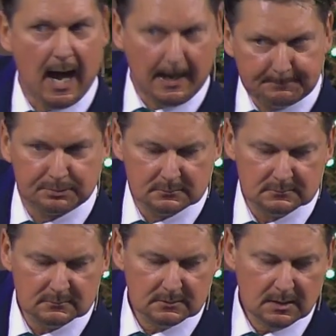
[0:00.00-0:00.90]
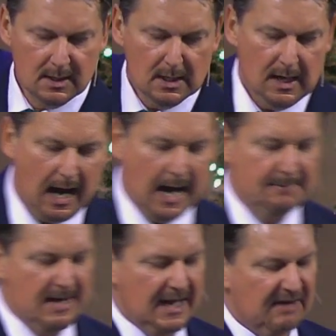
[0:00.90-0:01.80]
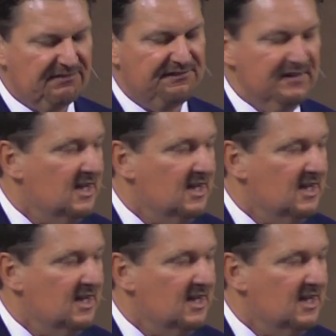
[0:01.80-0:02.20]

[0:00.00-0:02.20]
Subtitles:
up. I may have